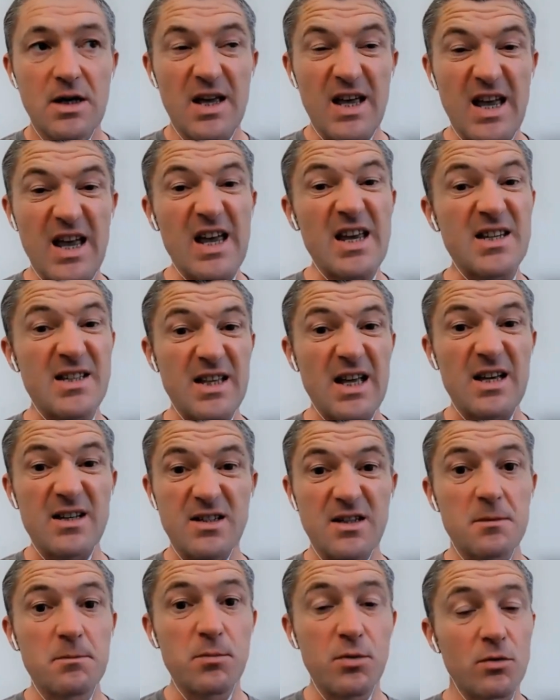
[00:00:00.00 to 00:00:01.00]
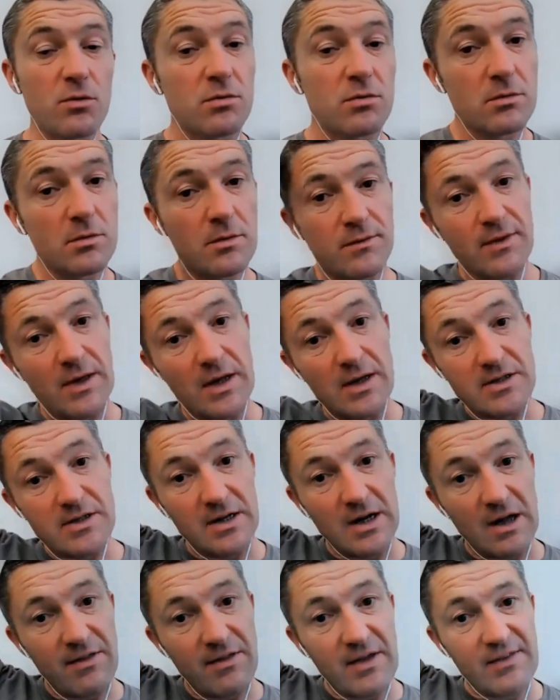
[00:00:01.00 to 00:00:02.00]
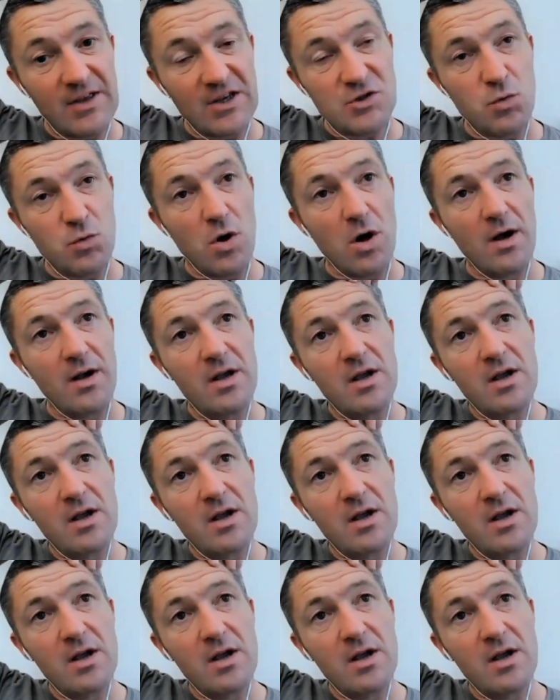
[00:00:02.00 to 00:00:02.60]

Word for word: It is that simple. That's, and I think that's why